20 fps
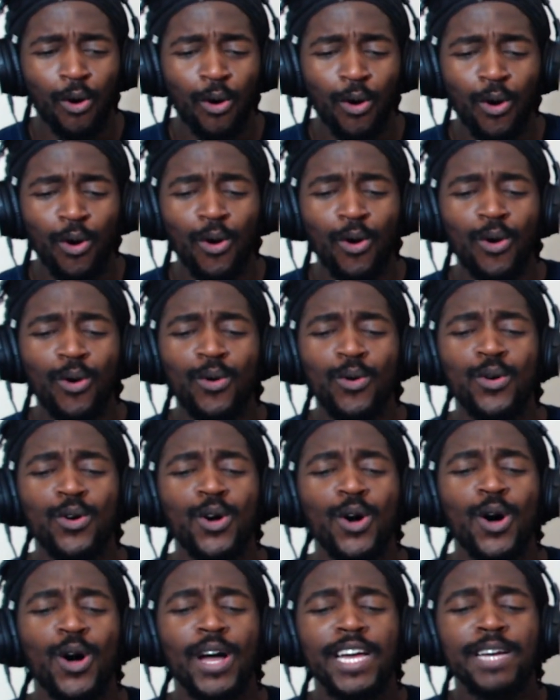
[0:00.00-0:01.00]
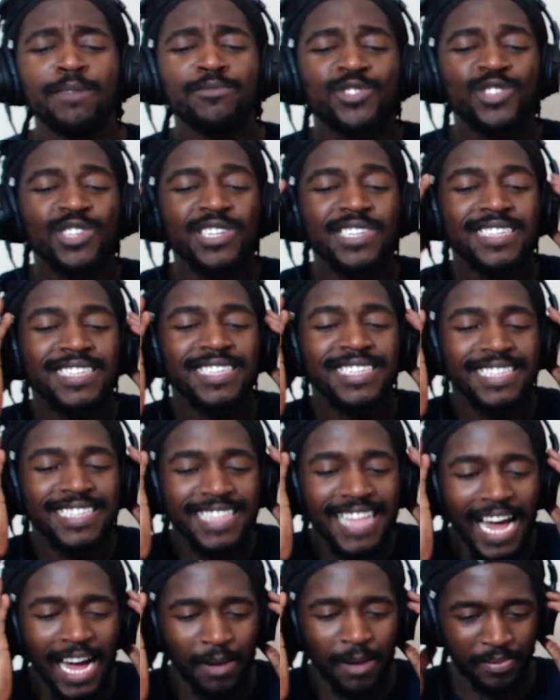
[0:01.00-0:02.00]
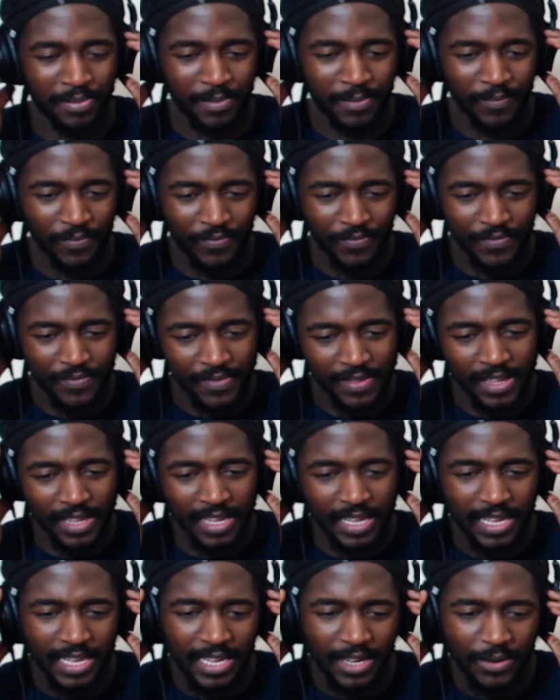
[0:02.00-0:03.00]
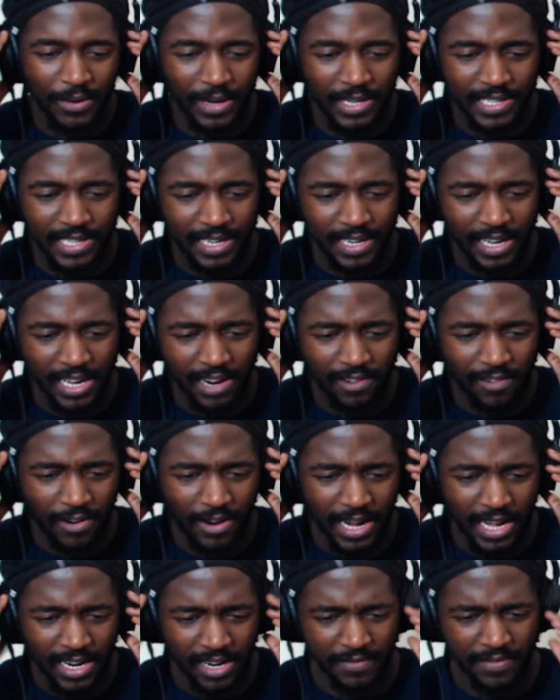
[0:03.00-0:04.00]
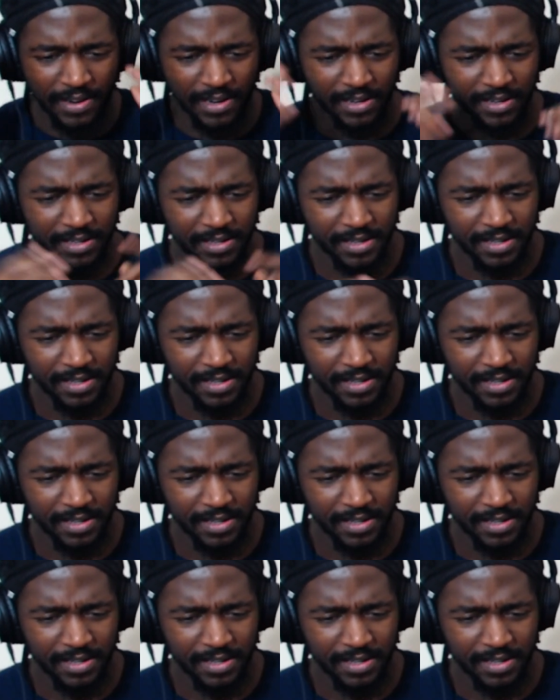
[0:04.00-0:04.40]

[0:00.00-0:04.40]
Who got him to snap? Is he the hero and the villain?